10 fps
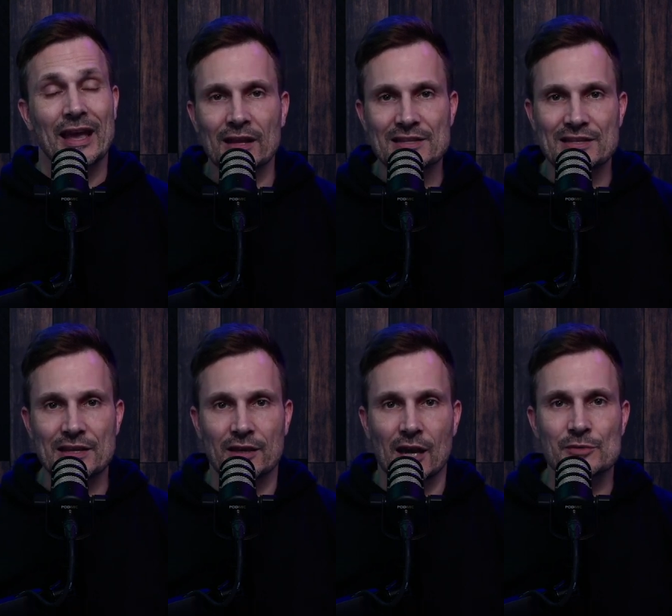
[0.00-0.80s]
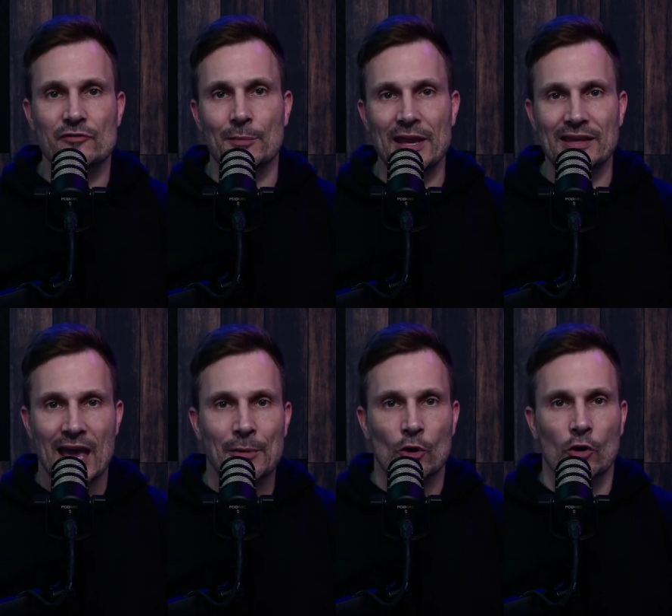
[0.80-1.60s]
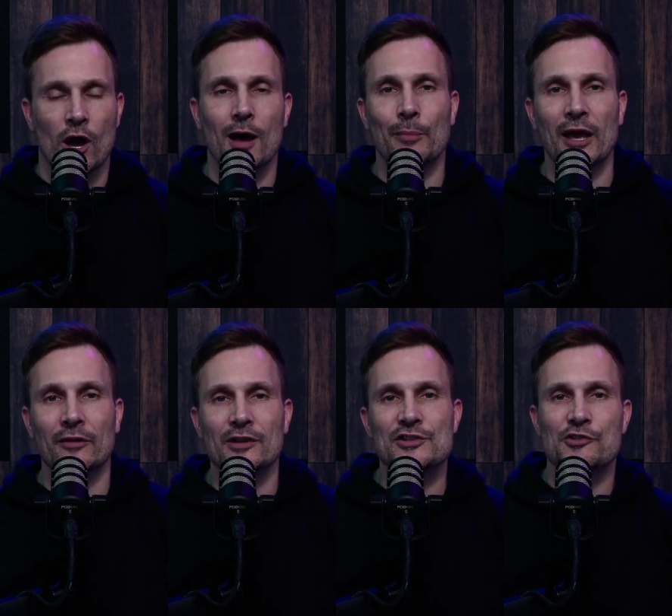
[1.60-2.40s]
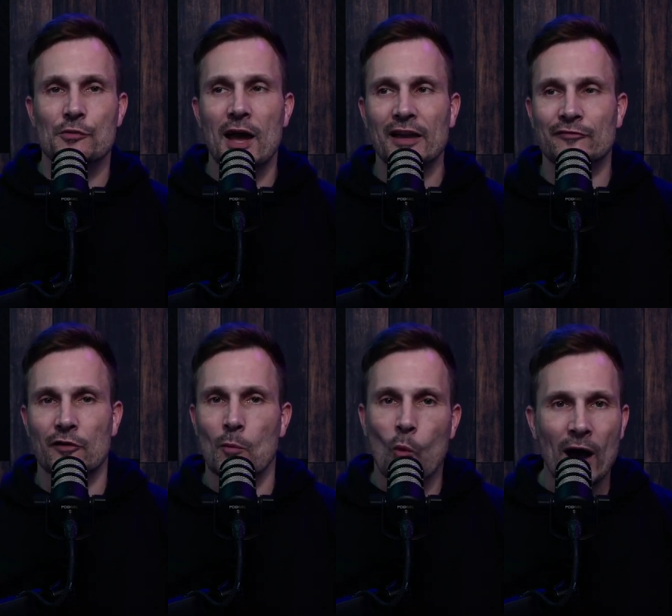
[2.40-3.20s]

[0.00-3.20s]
L S D comes from a chemical compound that is derived from